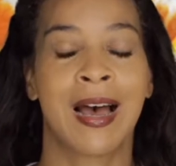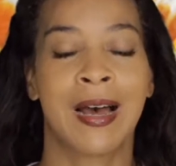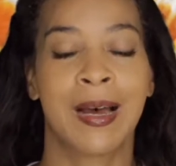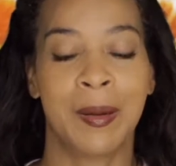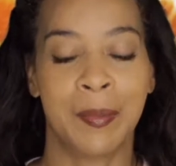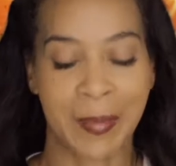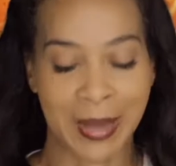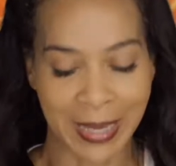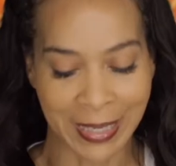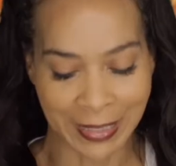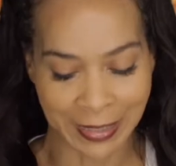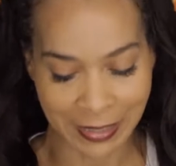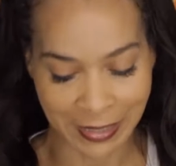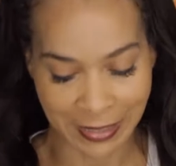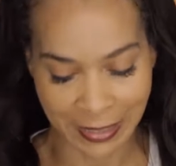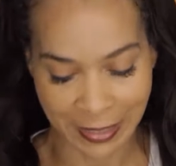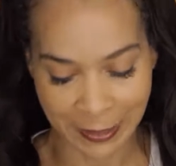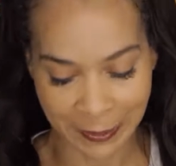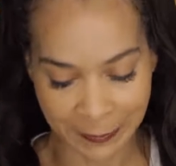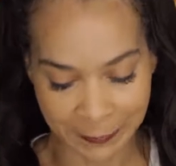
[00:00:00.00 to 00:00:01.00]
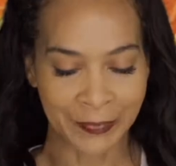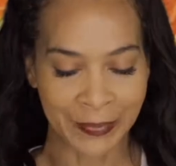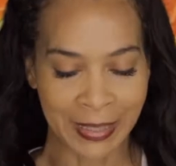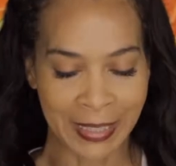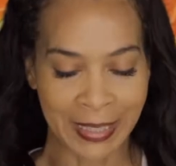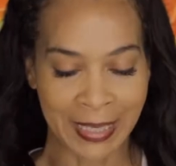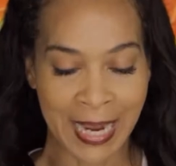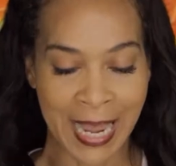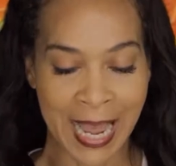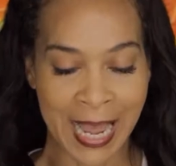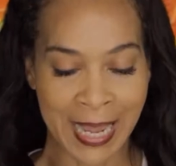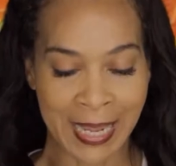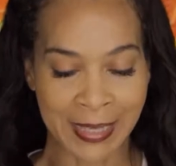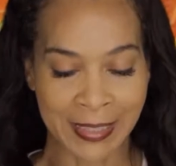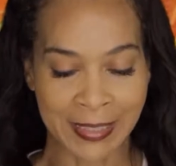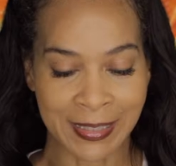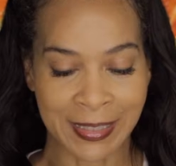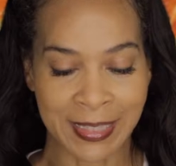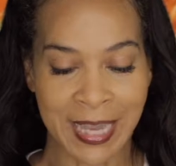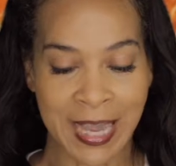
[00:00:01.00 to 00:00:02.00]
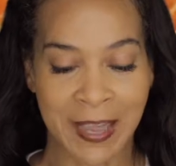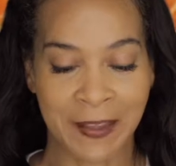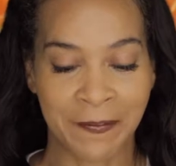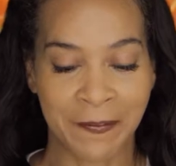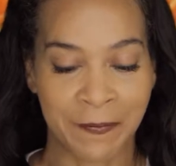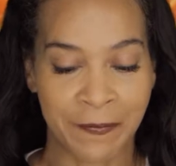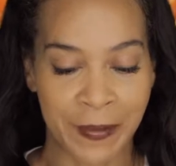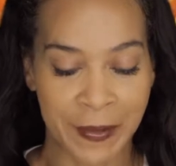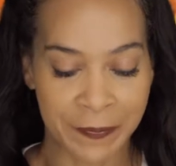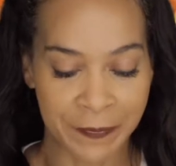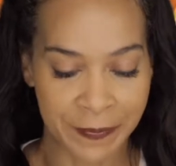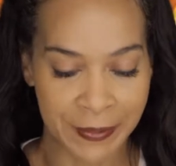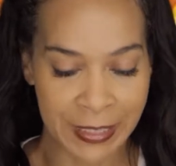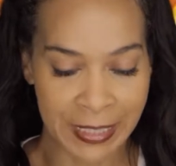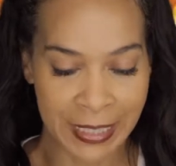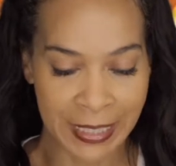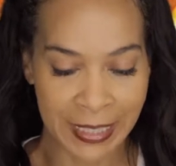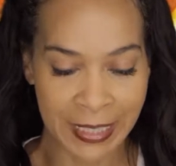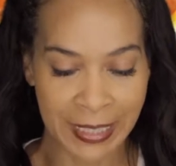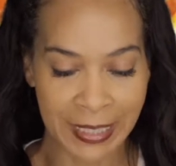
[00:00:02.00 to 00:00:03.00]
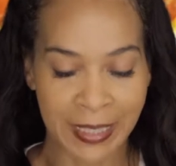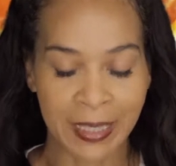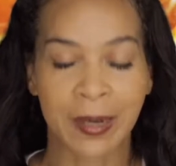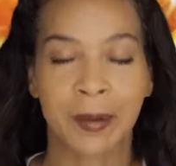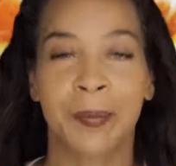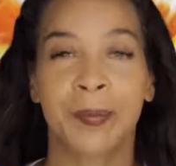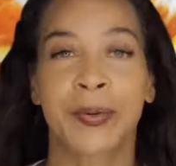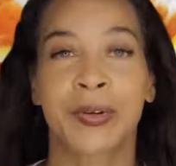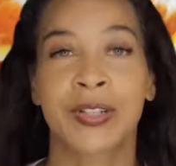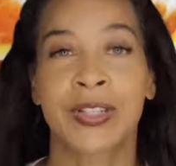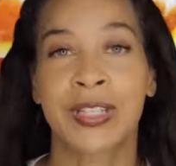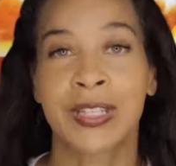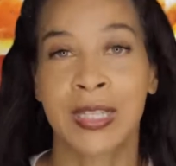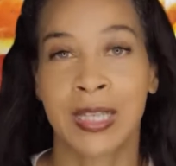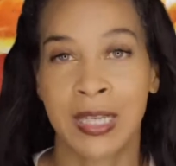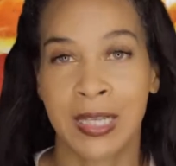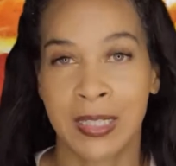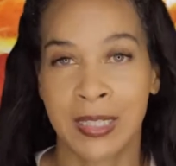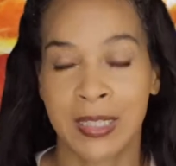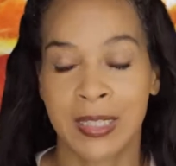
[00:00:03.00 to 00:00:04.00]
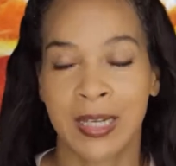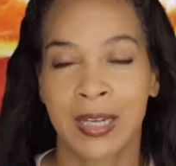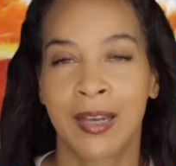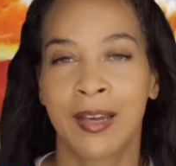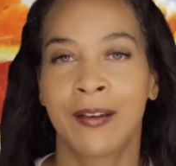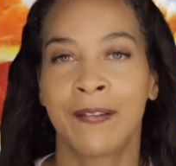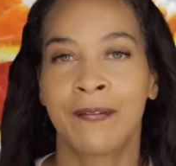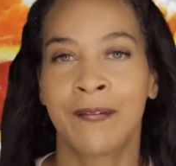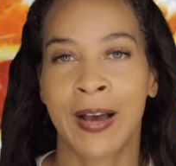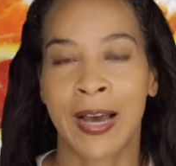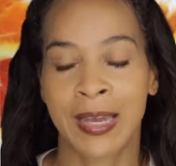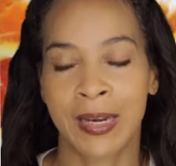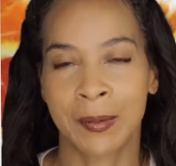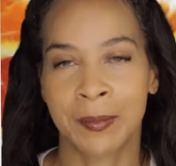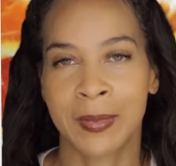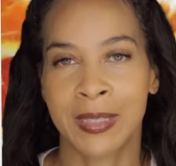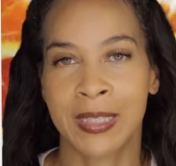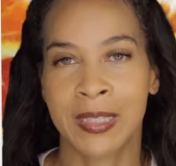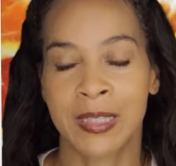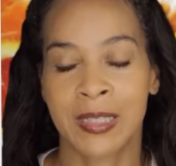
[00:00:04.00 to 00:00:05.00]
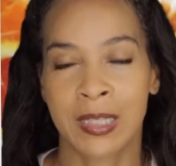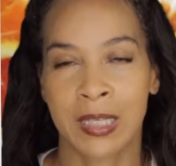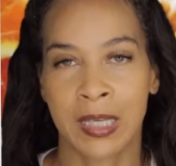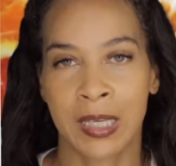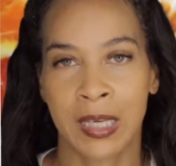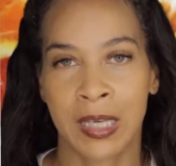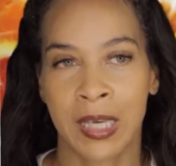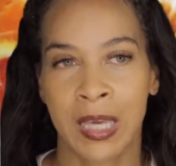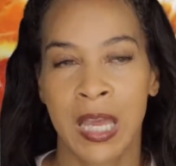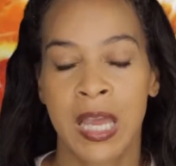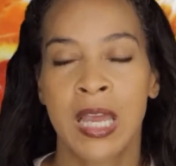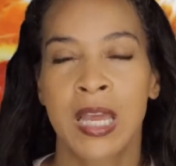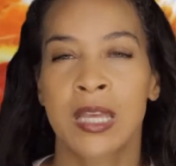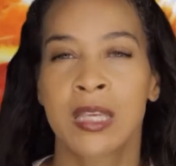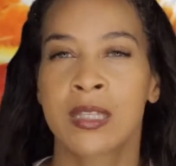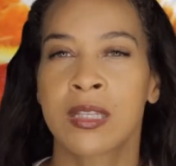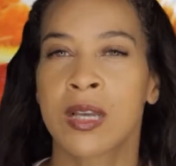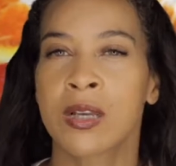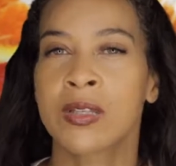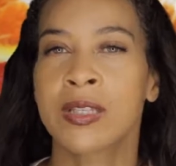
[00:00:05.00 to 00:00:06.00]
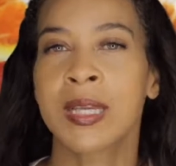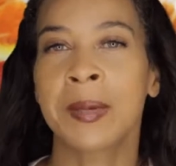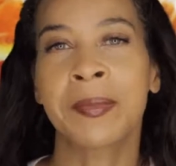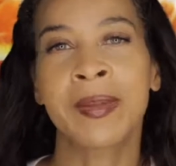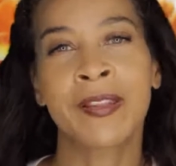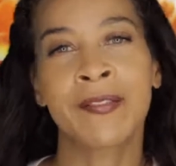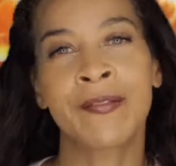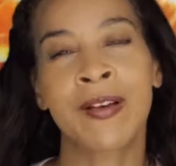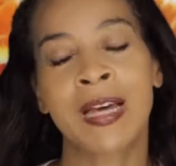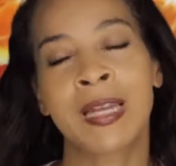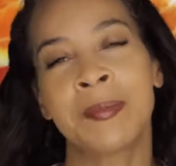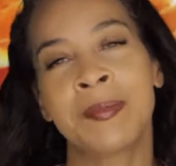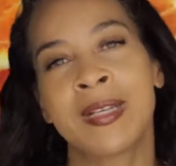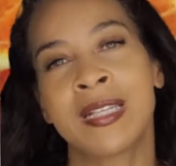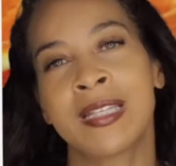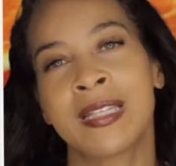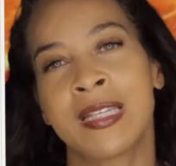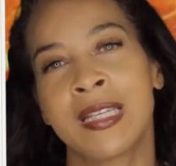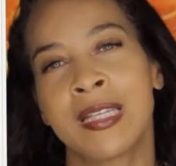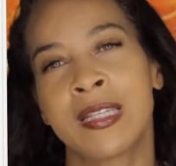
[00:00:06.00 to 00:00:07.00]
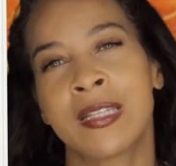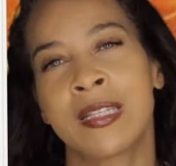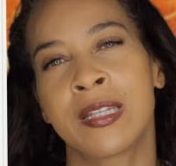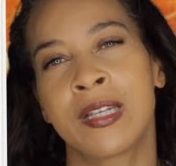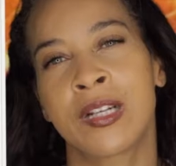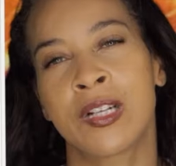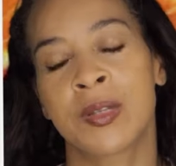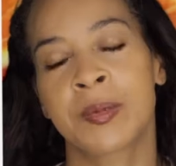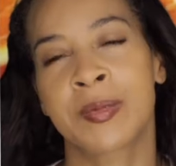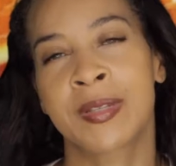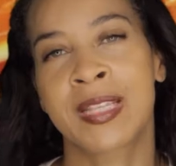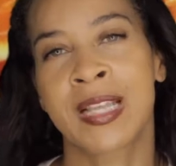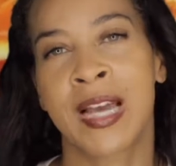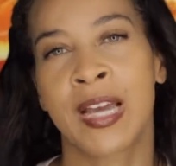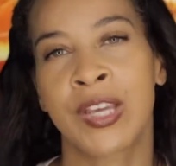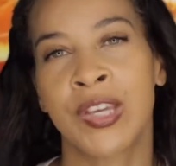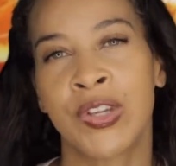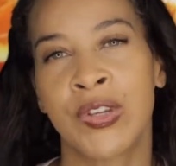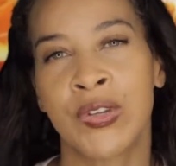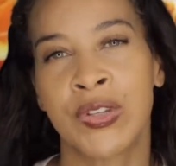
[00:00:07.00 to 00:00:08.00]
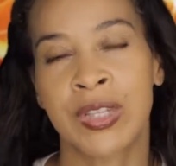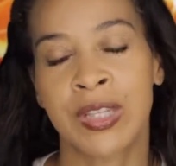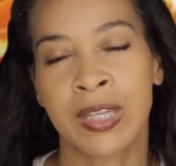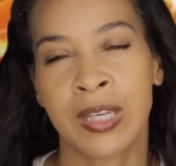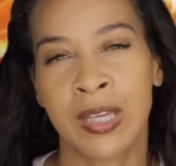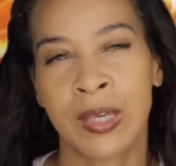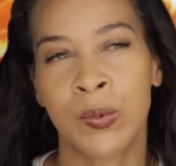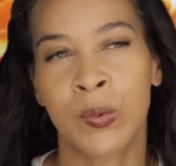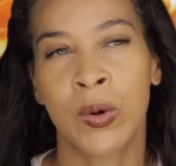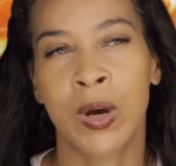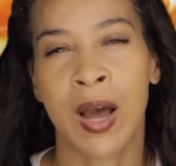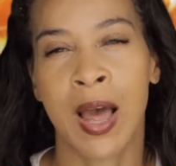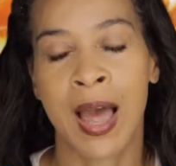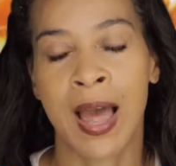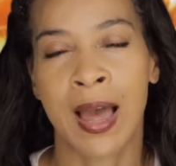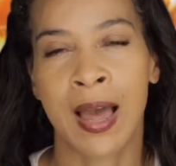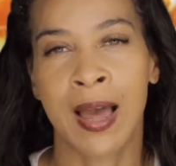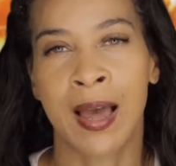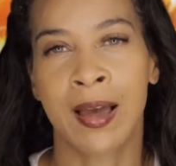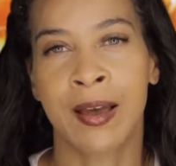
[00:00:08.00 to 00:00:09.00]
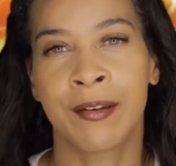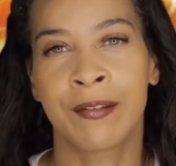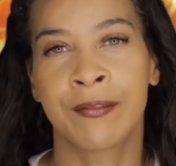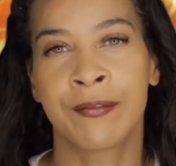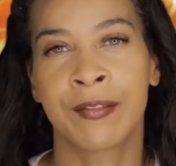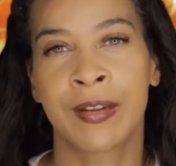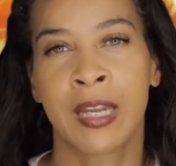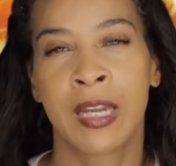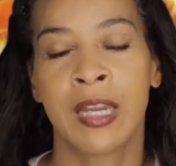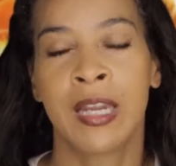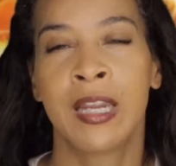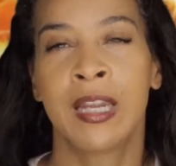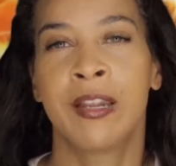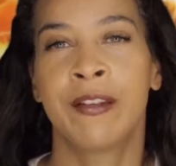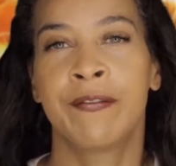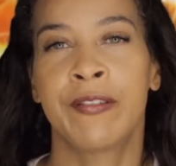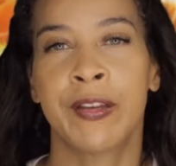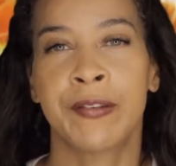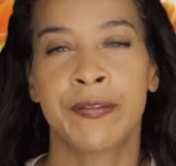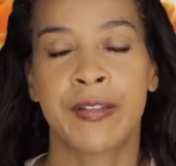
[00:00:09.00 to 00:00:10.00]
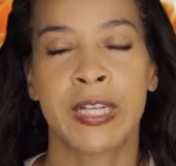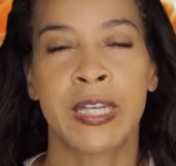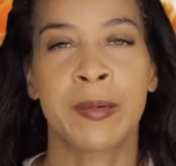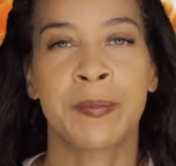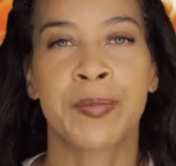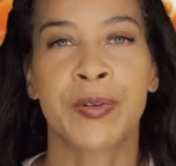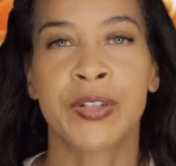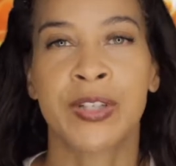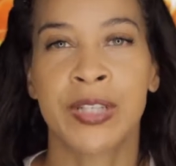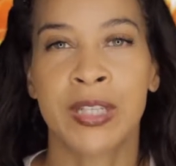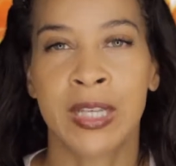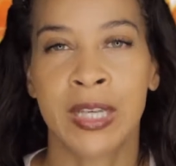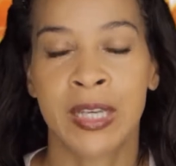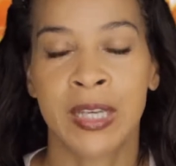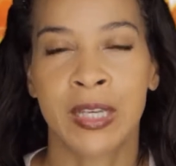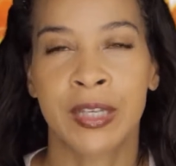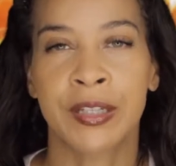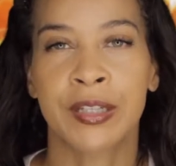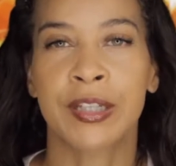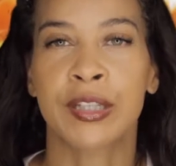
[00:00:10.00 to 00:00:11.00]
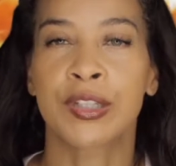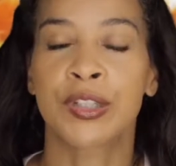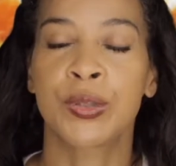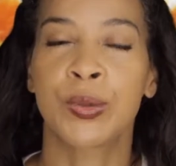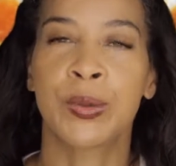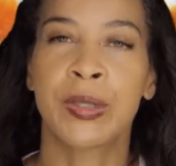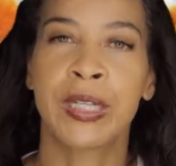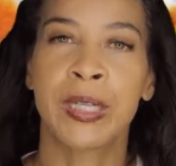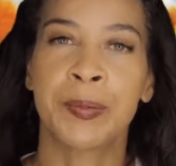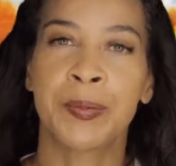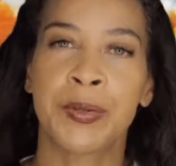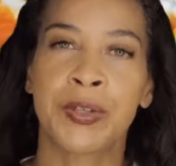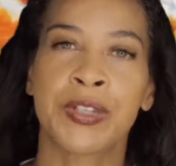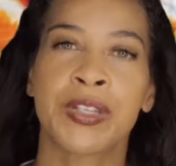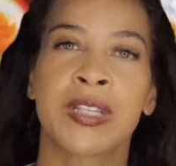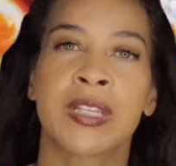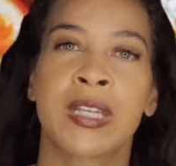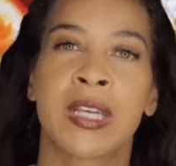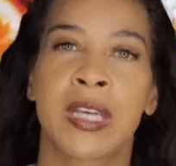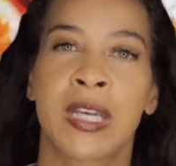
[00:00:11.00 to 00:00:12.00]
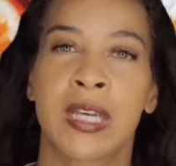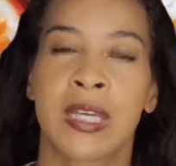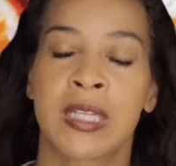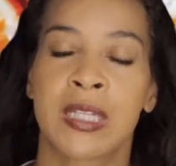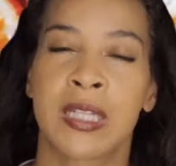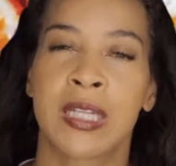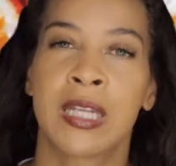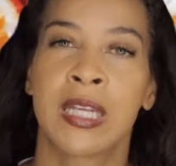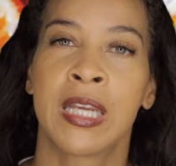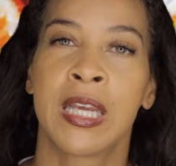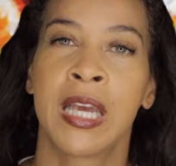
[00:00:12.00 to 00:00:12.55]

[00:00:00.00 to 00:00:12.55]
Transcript: amazing. It has 15% vitamin C. So some of the vitamin C serums that you see will have 15%, 20%,